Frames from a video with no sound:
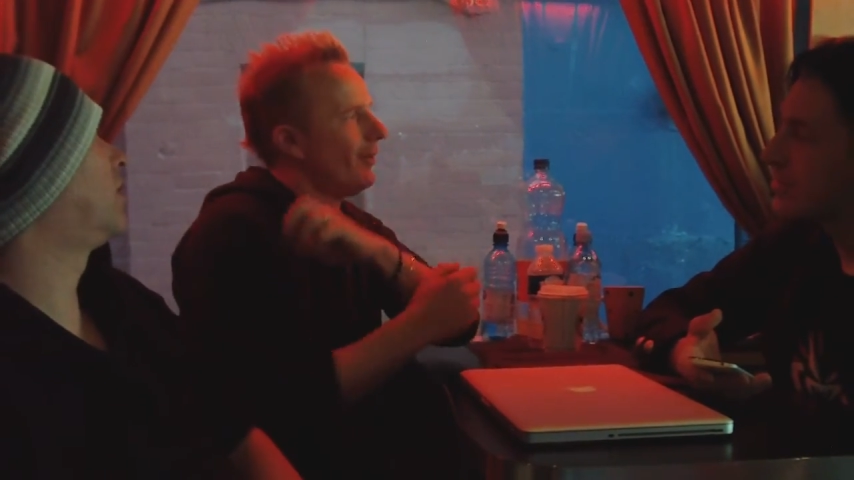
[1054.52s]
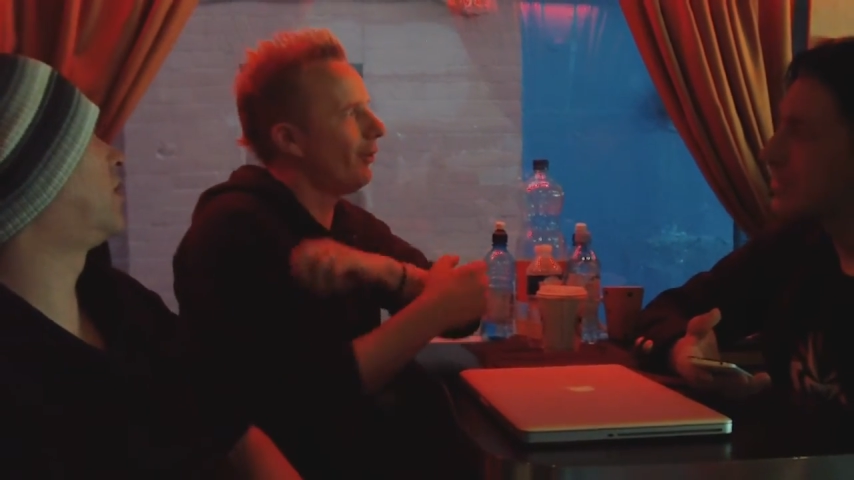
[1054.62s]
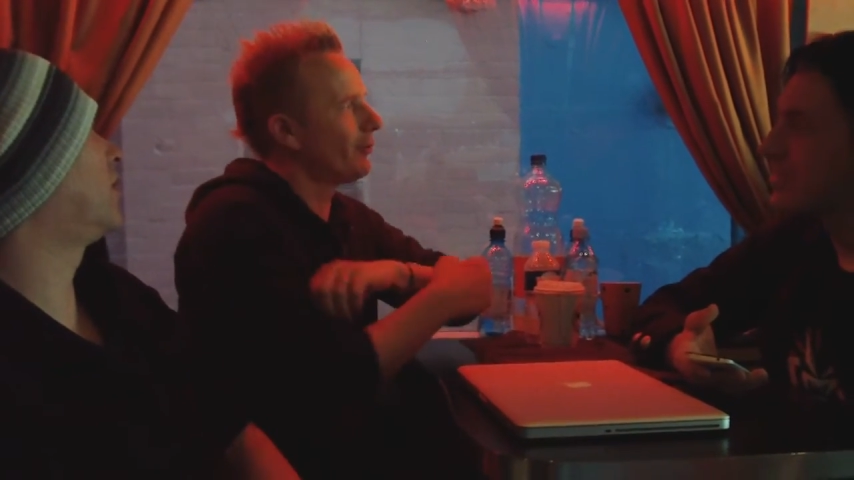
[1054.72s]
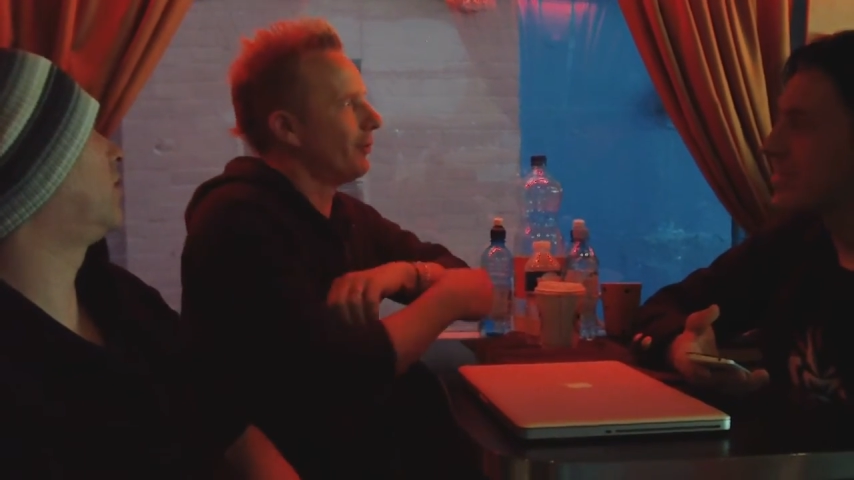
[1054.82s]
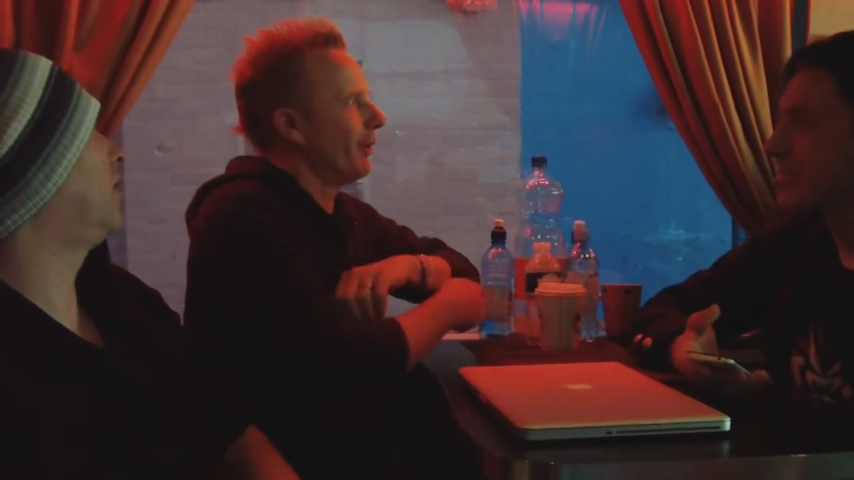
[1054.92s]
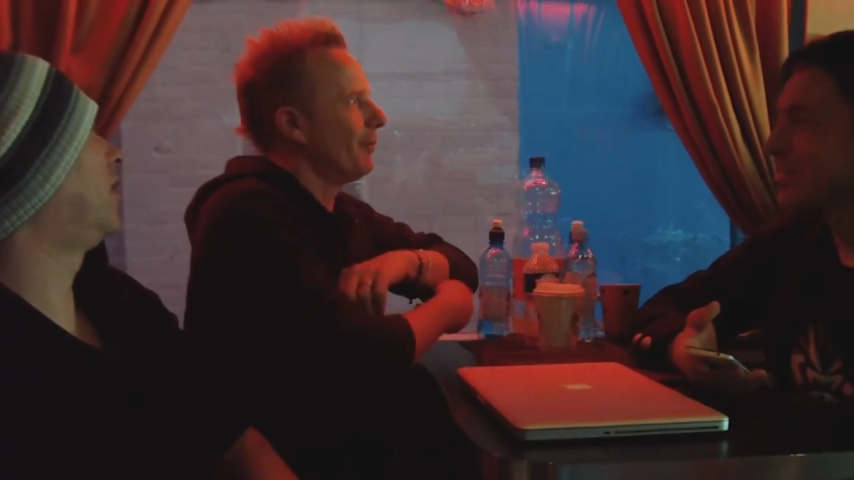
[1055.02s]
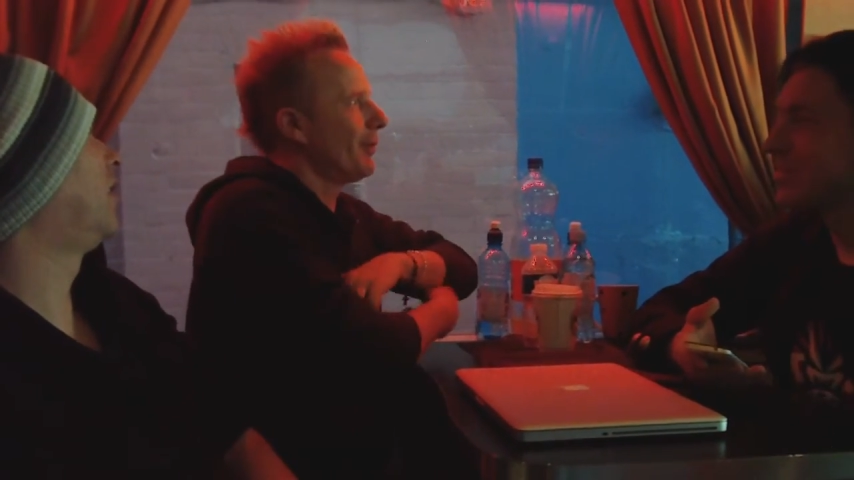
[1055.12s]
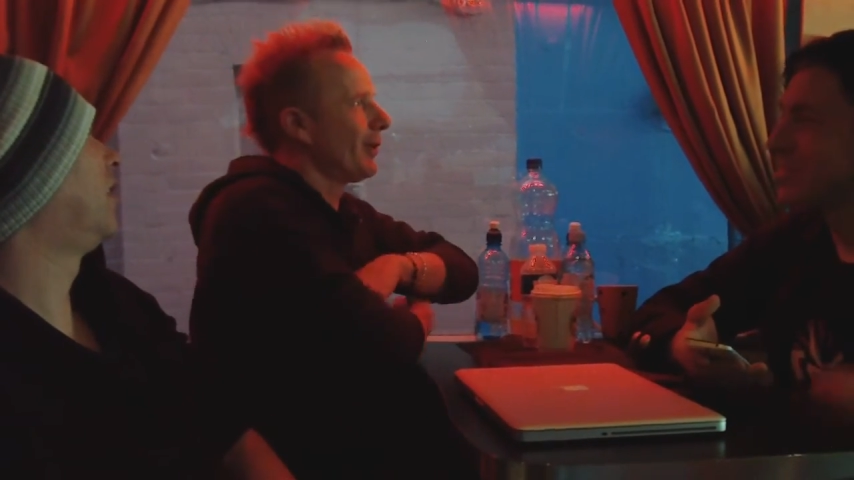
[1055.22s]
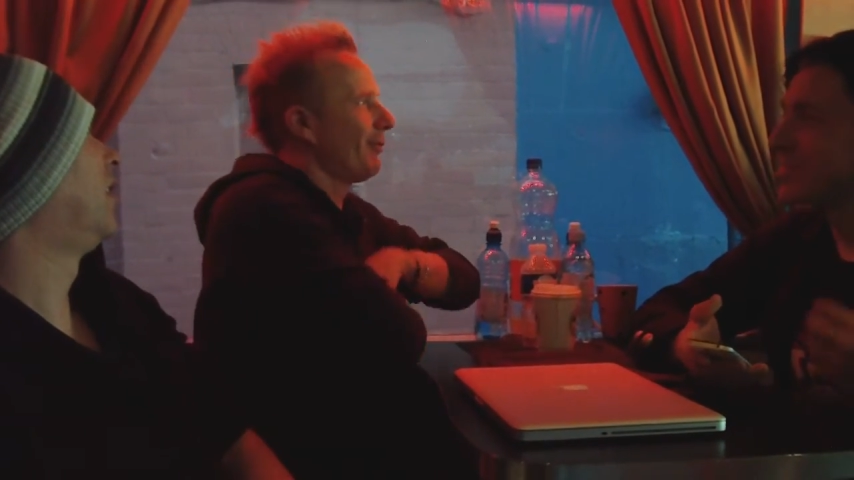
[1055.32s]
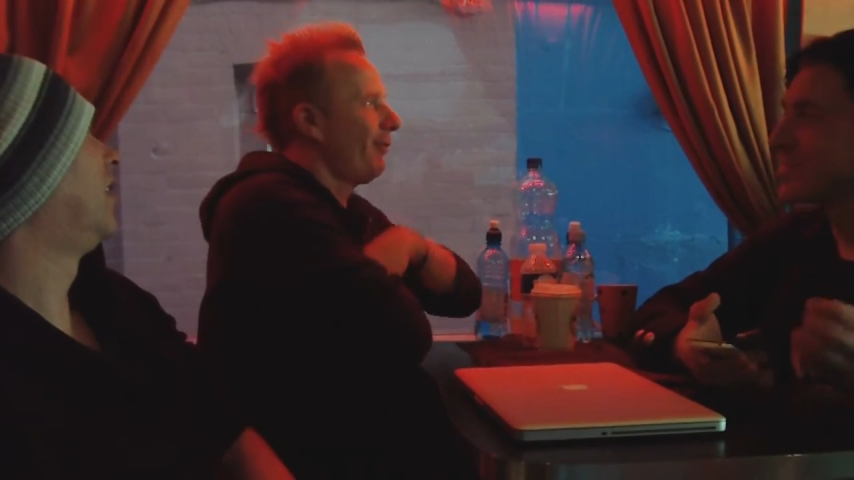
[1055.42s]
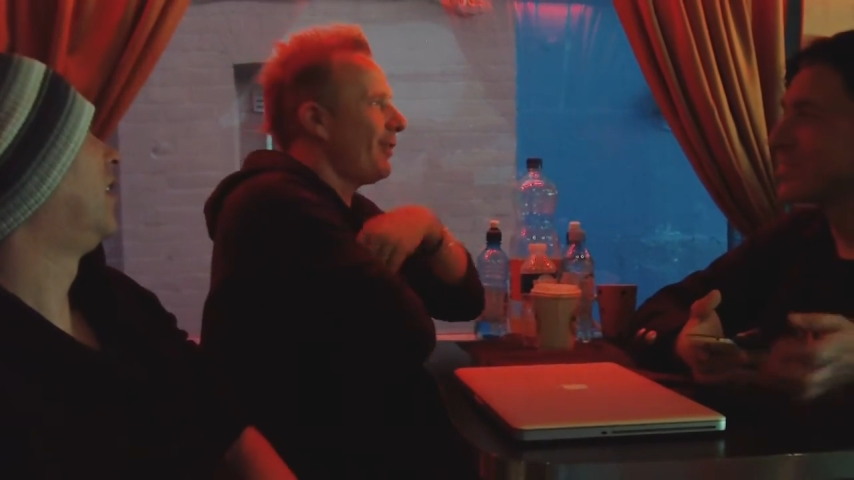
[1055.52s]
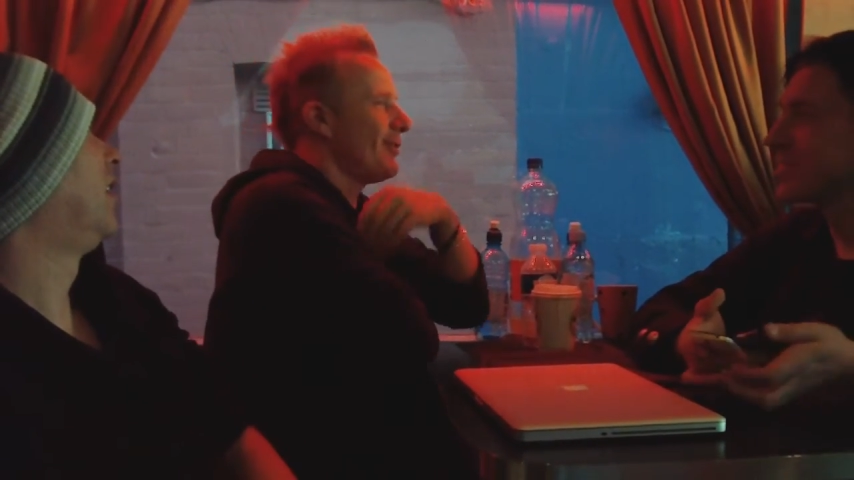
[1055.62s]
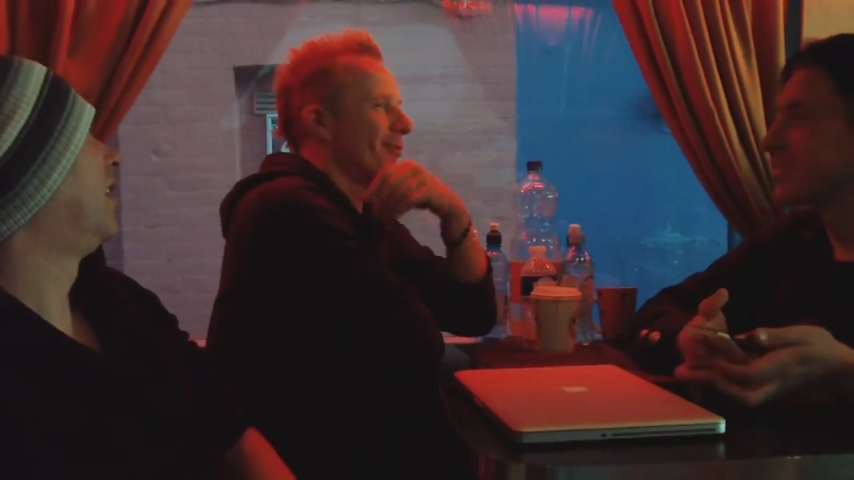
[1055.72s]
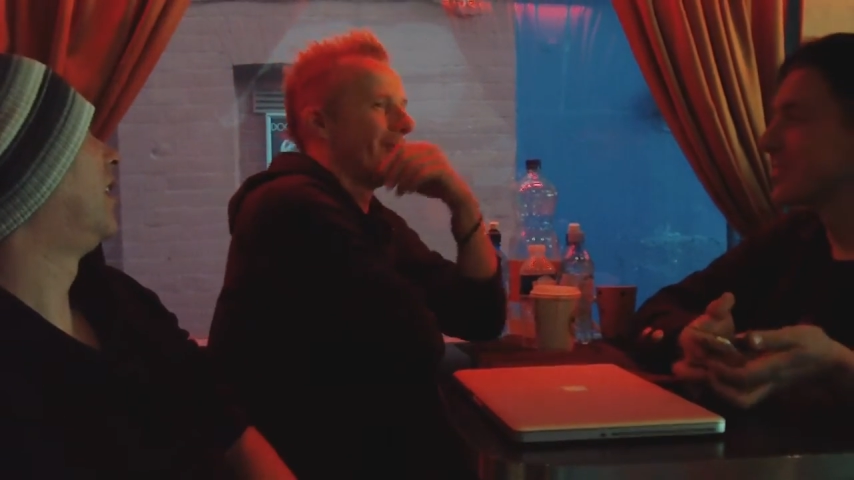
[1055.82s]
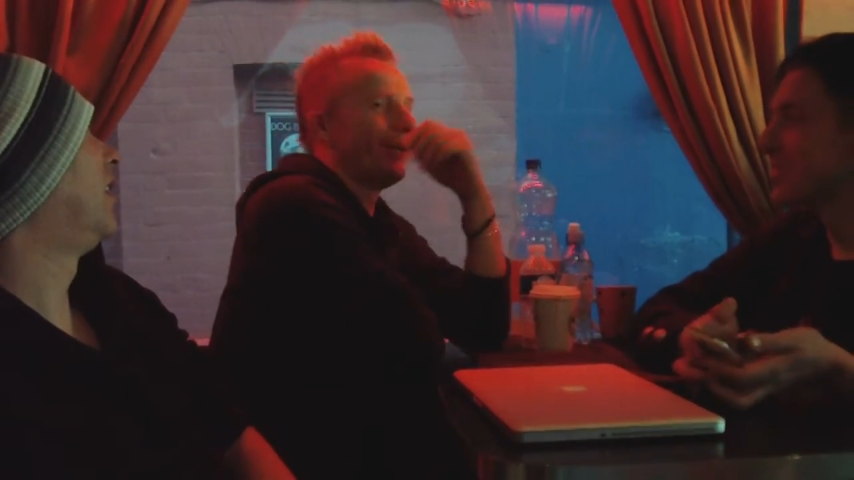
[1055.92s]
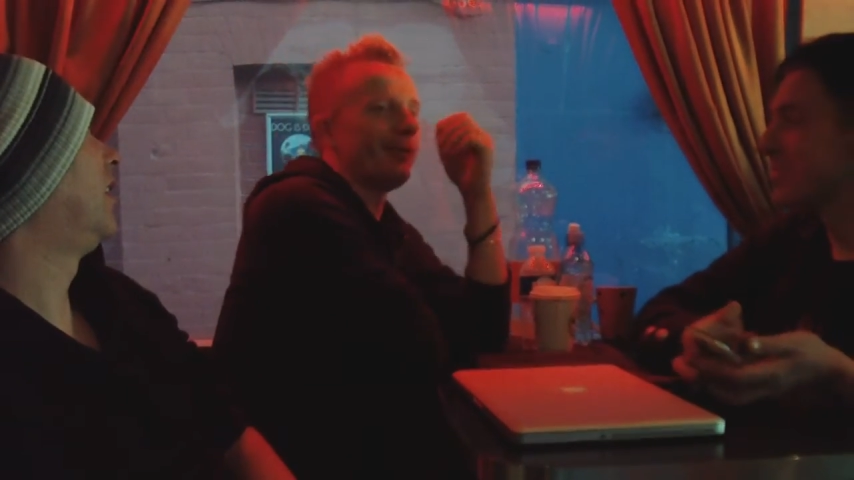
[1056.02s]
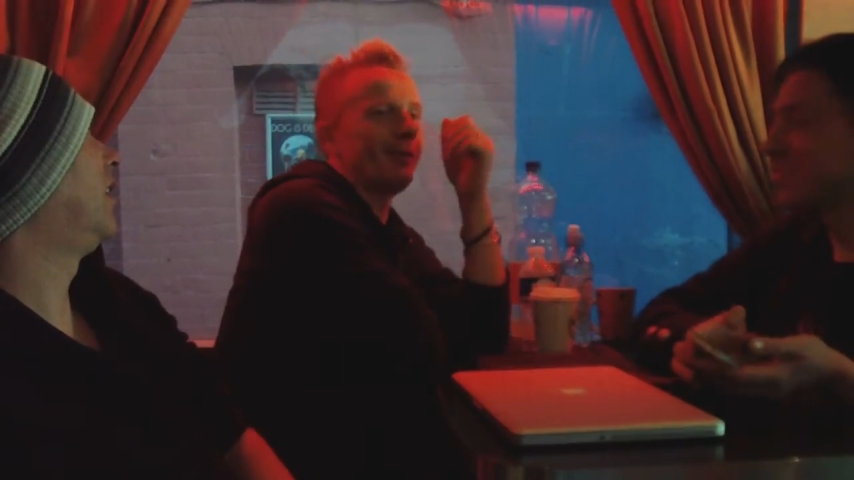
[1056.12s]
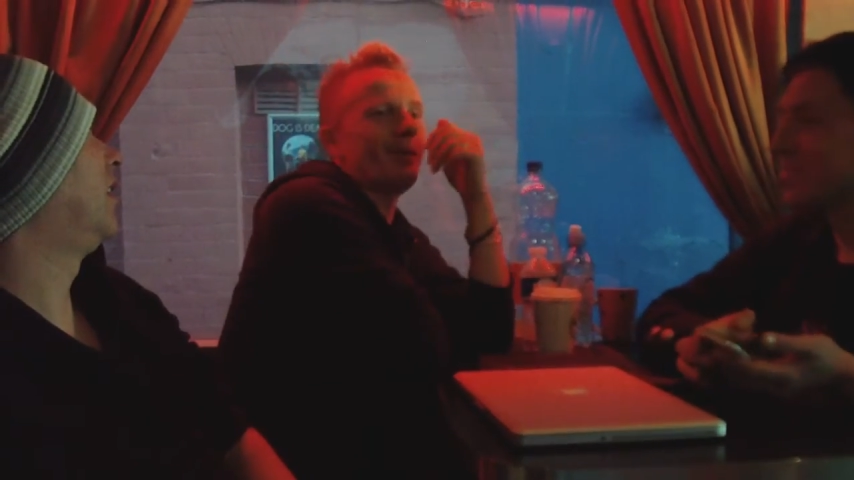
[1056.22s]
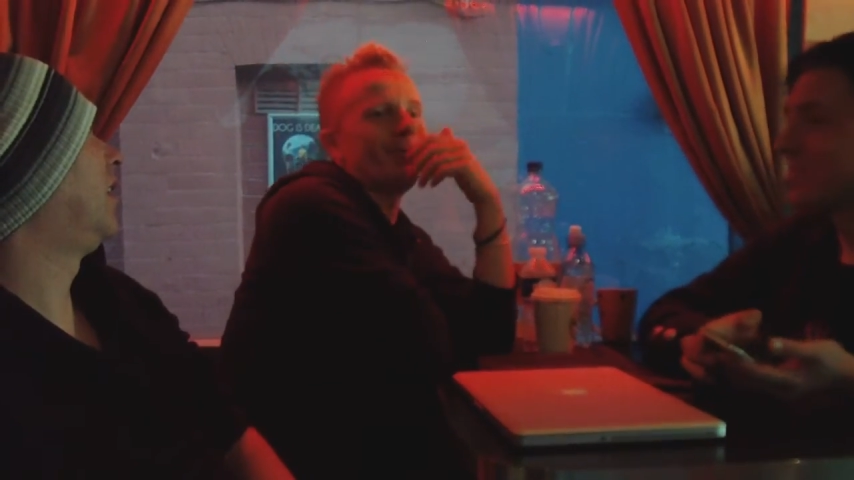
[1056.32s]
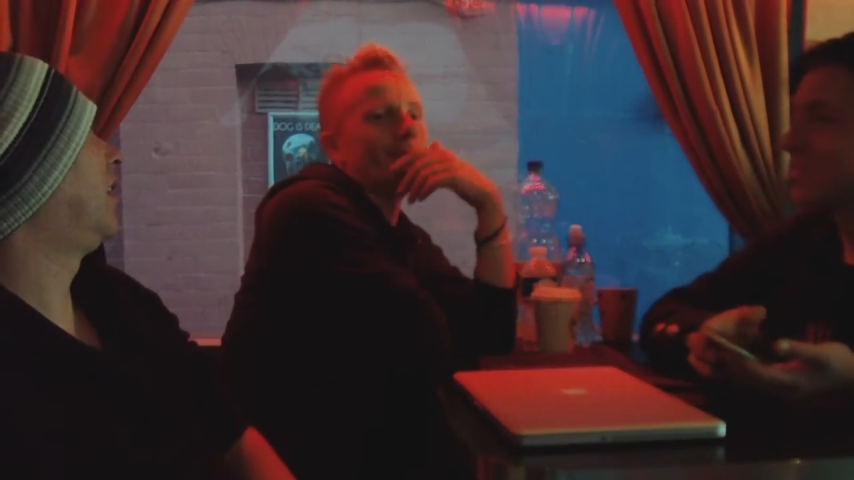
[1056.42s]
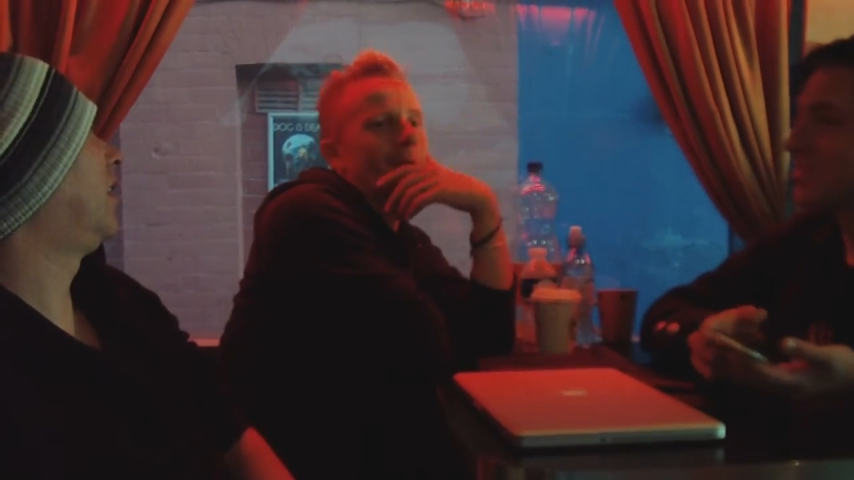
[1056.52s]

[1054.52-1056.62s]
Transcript: Ultimately, we're good friends, really. I mean, but